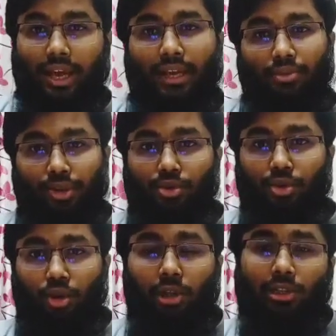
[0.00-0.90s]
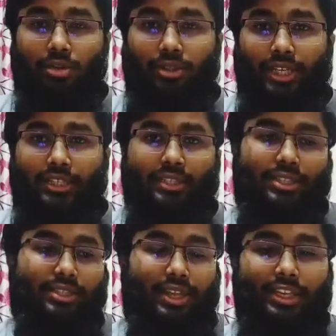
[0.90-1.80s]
we all know that this is